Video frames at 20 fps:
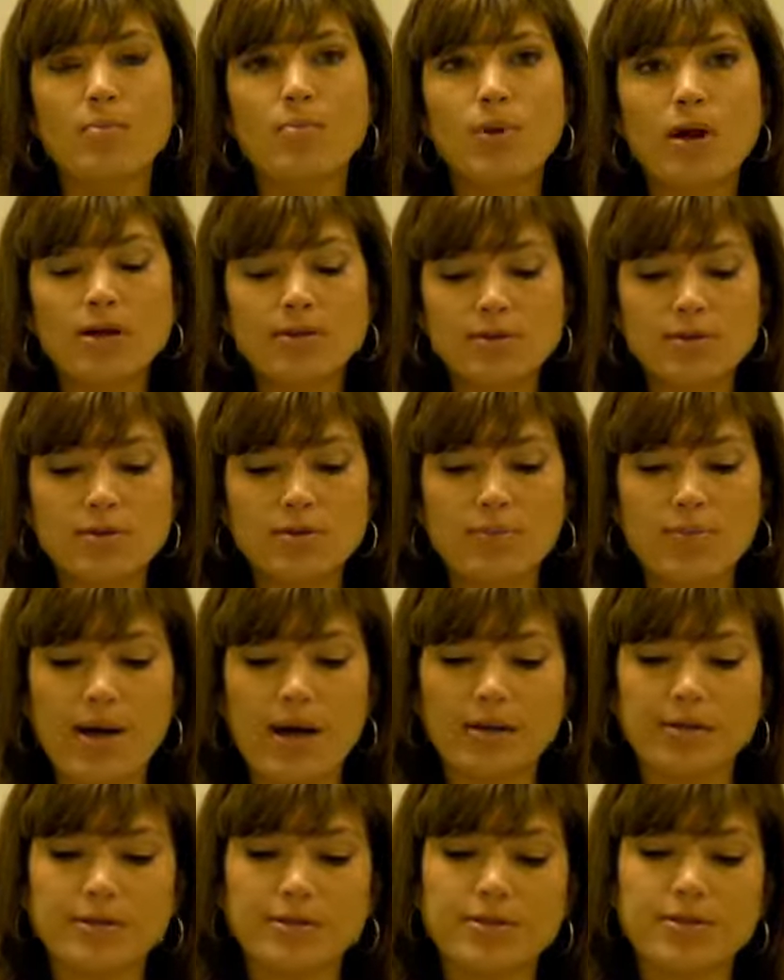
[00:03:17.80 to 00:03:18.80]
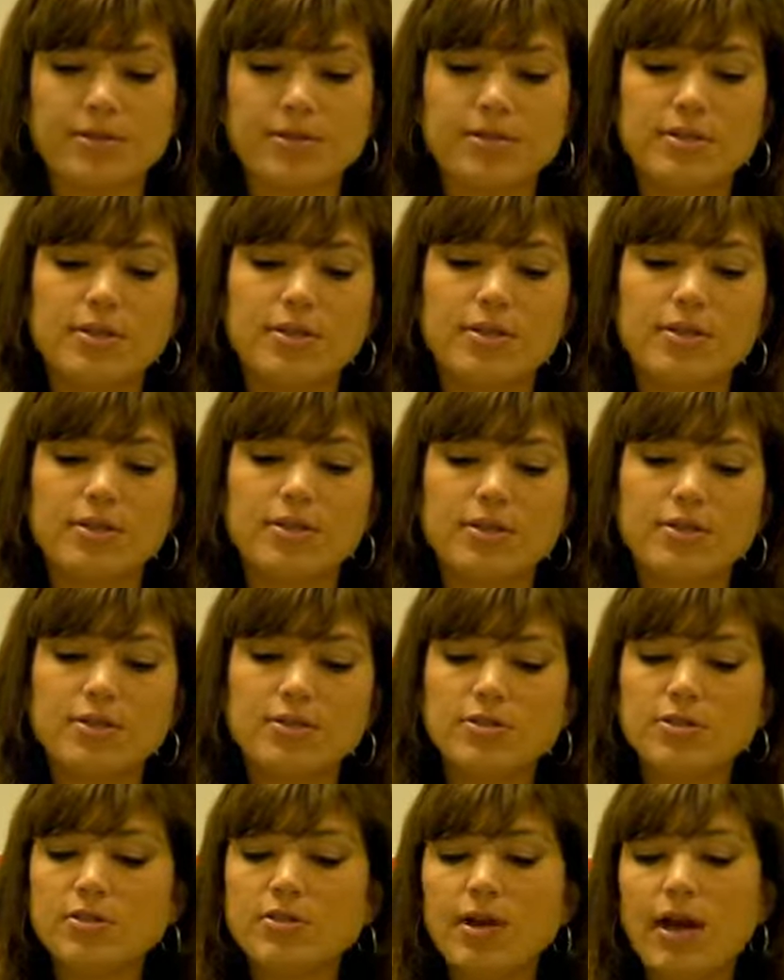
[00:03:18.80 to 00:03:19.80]
Practical matters.
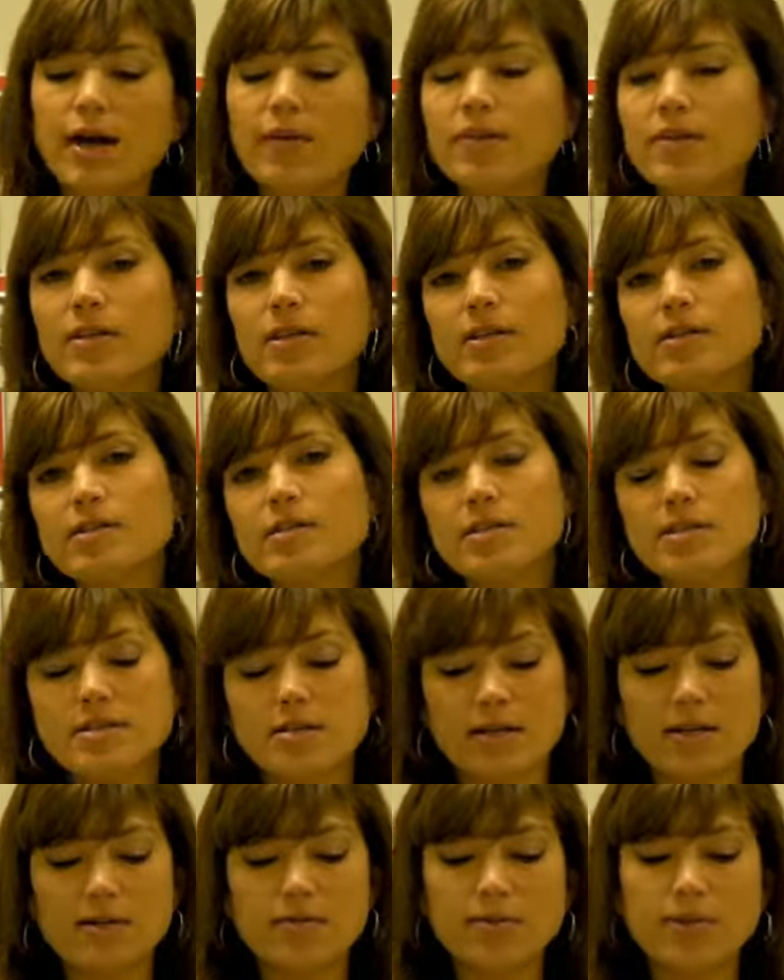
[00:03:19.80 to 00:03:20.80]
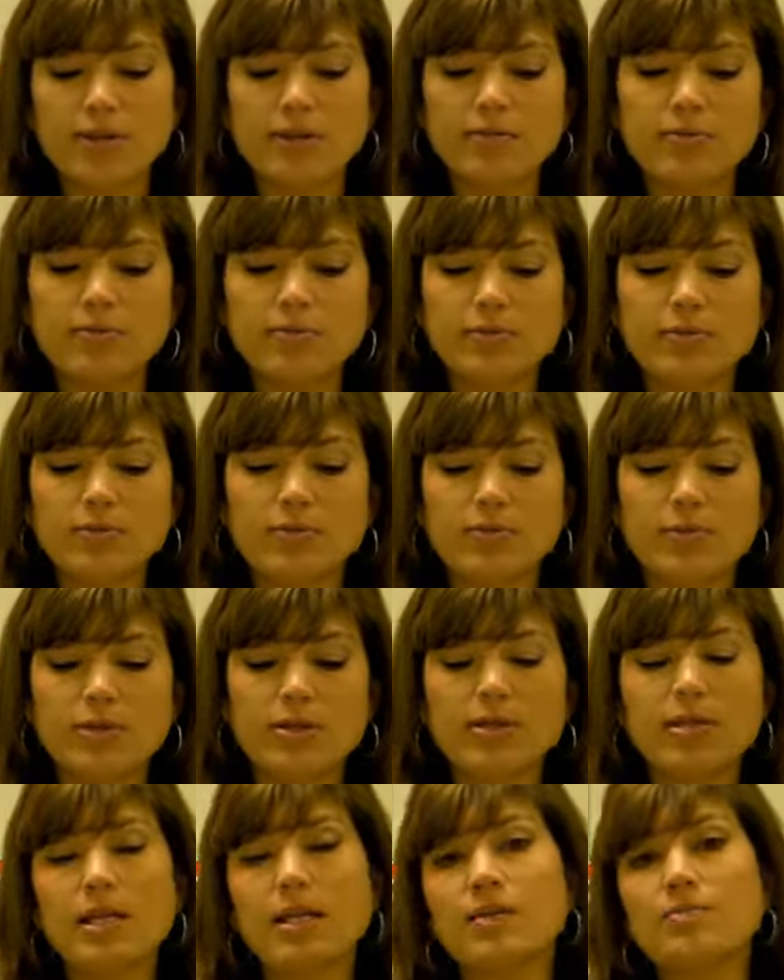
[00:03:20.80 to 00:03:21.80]
Do you have a nicely decorated room
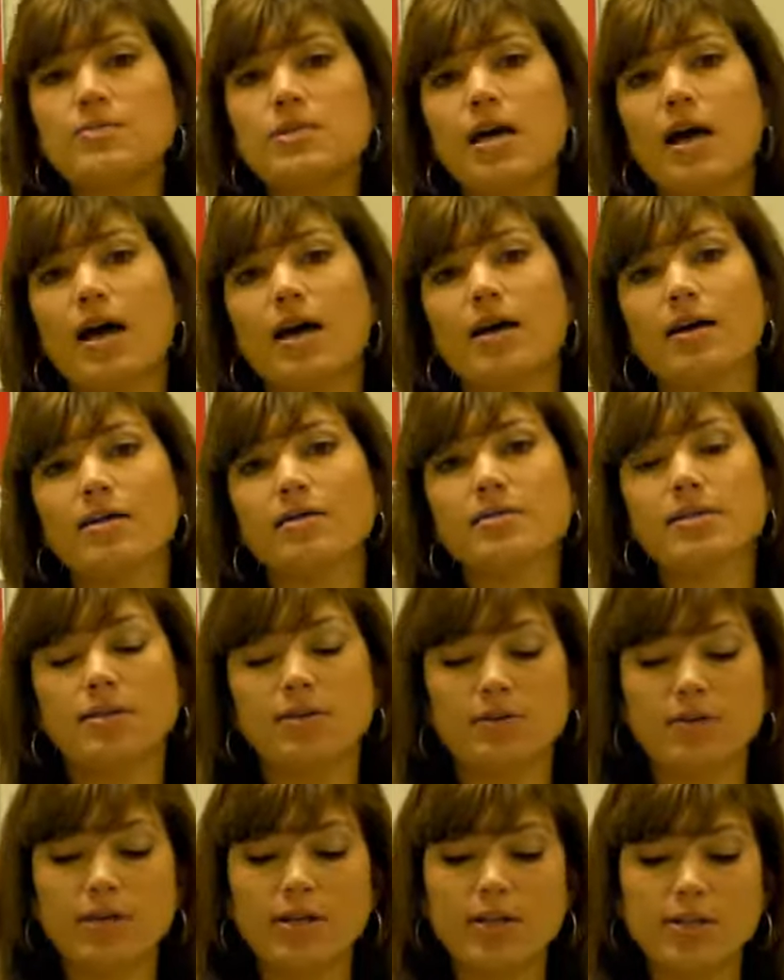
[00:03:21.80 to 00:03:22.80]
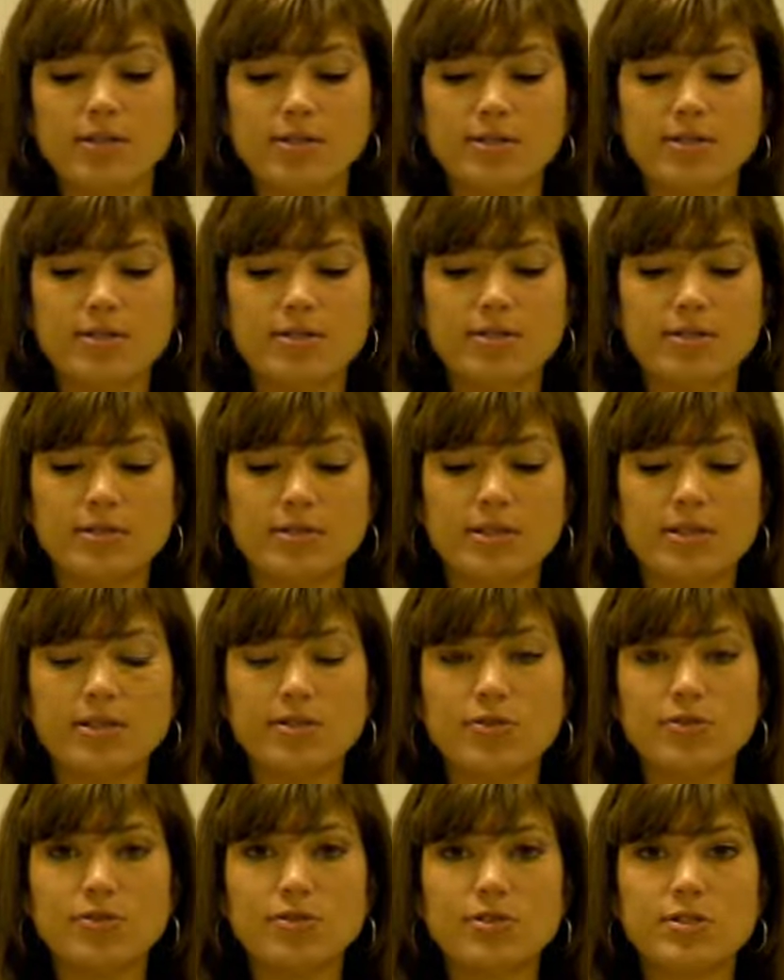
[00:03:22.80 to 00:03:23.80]
with name tags and greeters?
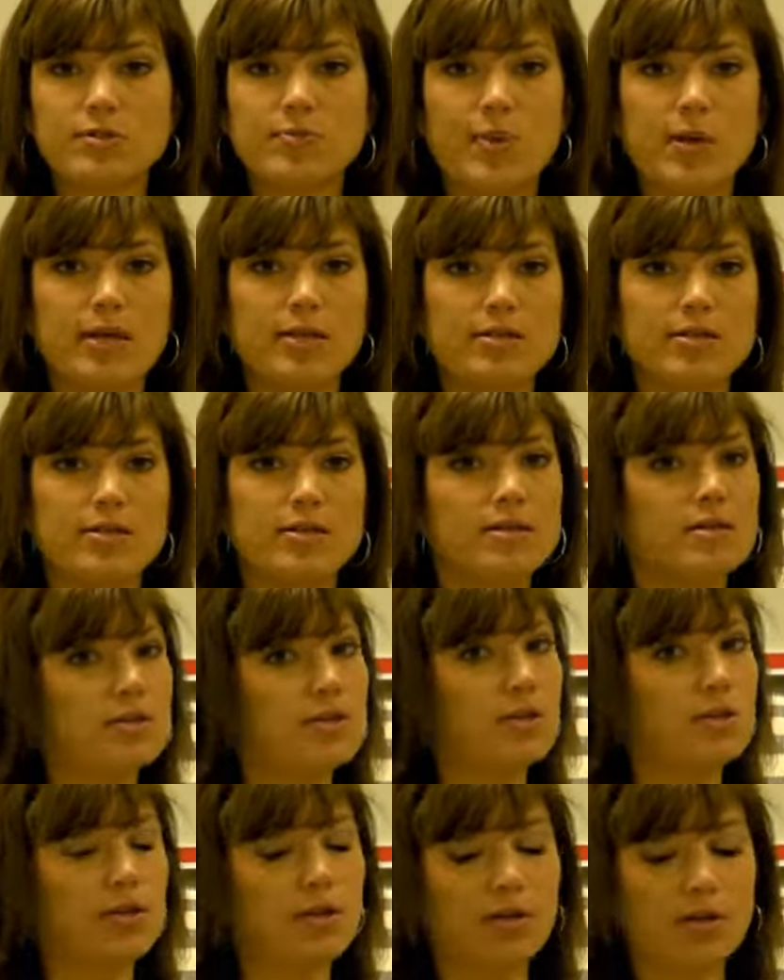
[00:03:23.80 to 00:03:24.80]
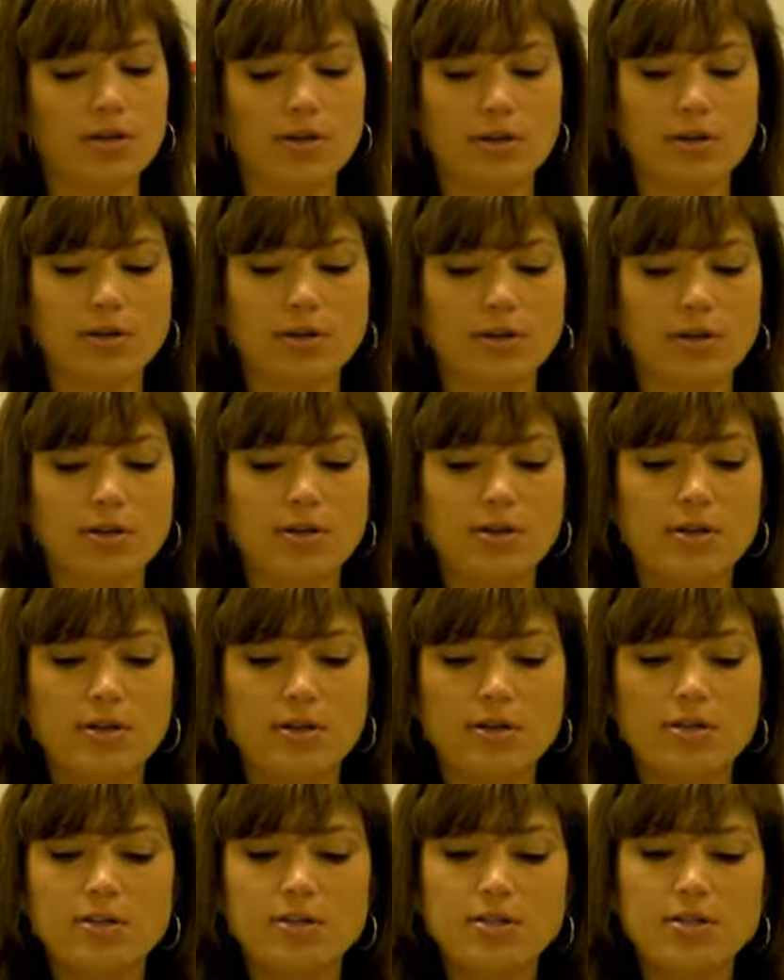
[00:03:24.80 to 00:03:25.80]
Is your space secure?
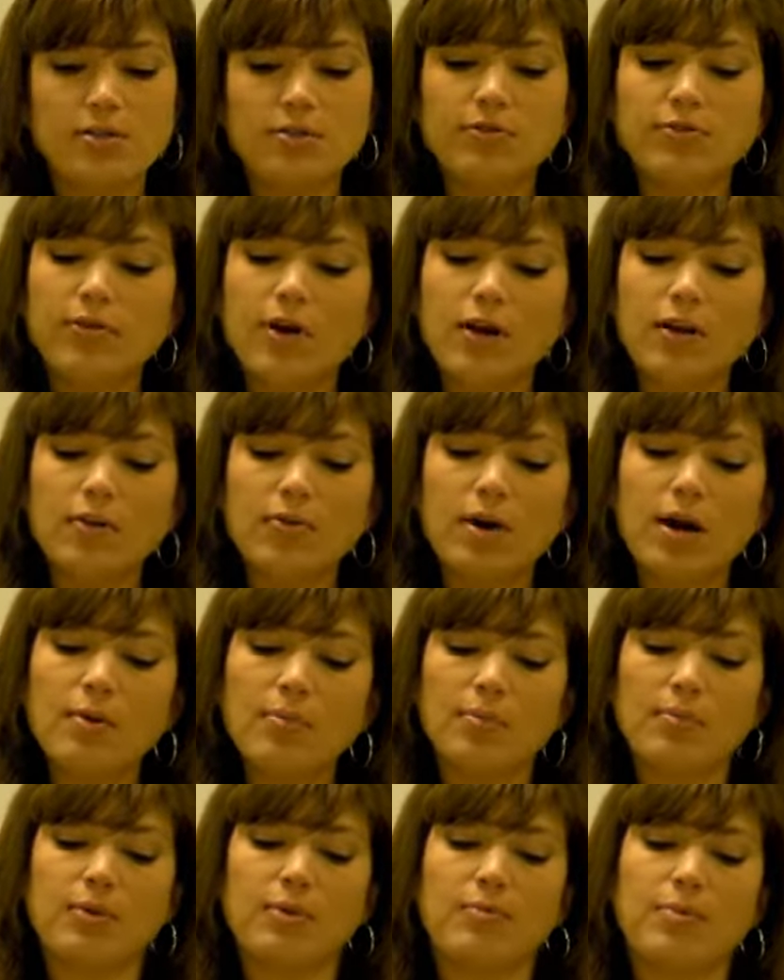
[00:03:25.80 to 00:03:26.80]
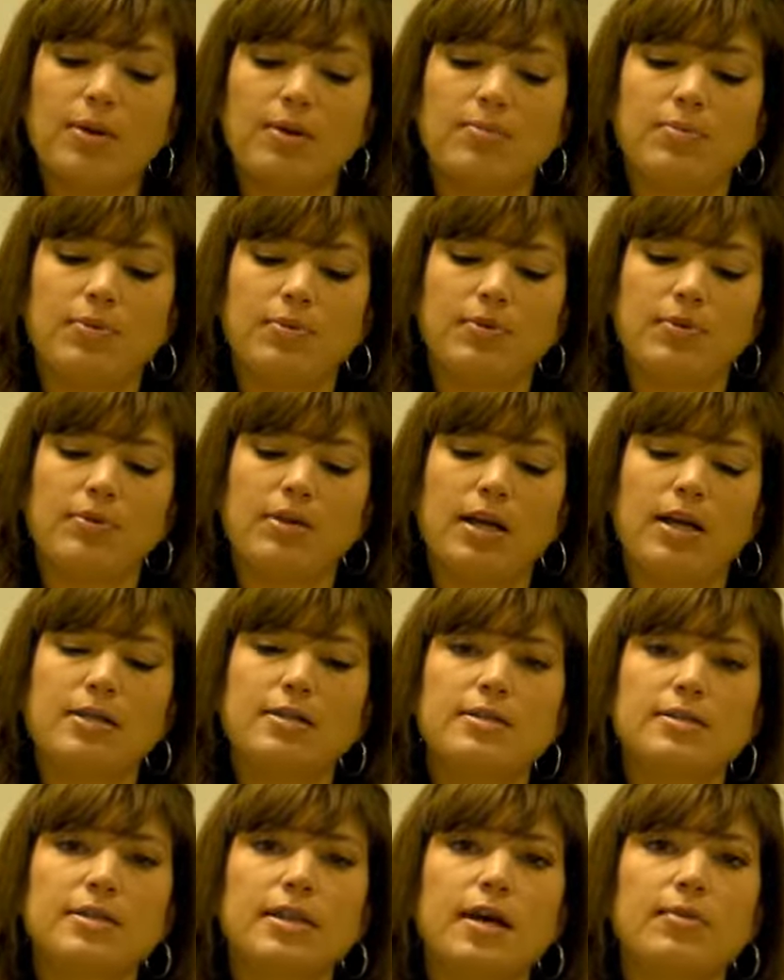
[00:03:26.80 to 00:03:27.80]
Do you follow up with people
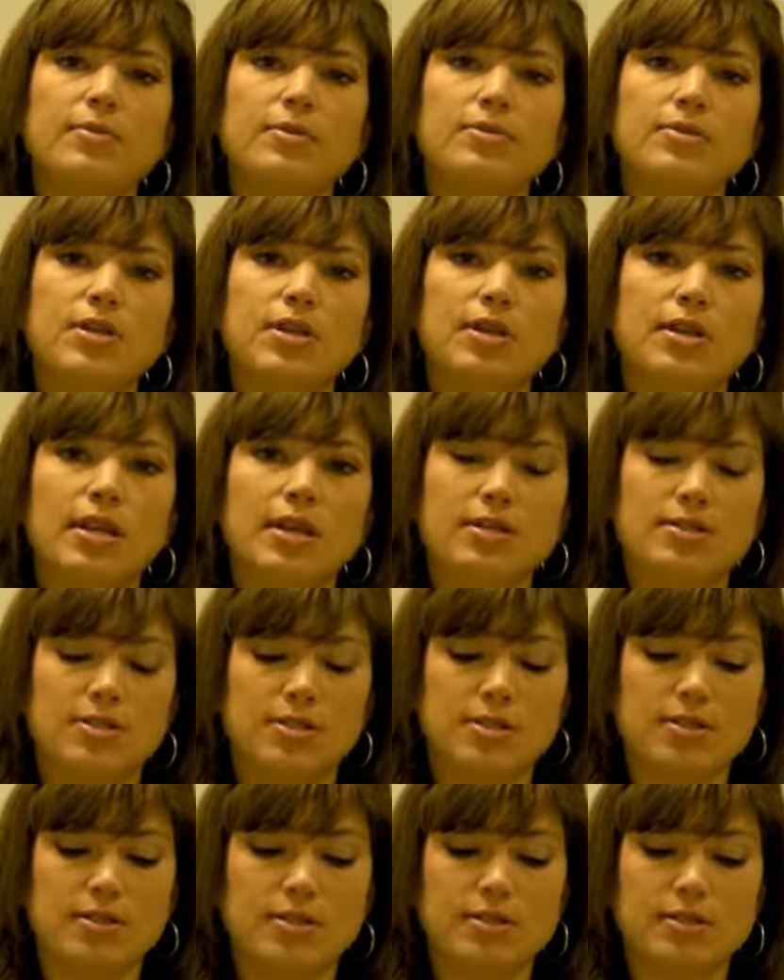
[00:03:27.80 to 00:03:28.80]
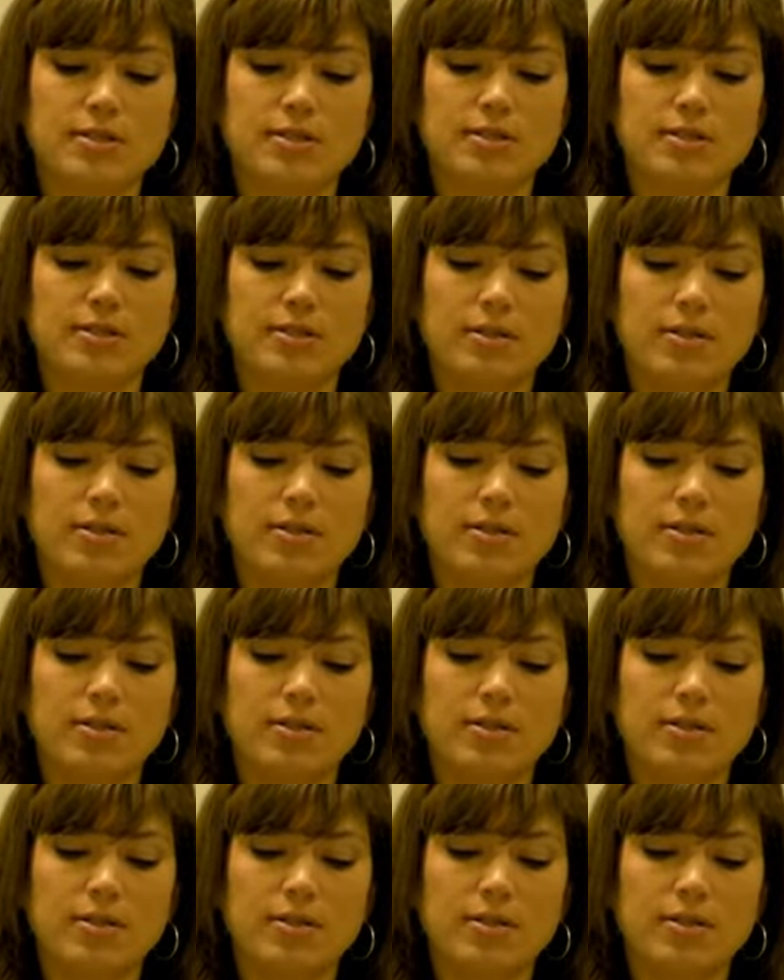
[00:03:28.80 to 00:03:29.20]
and establish connections?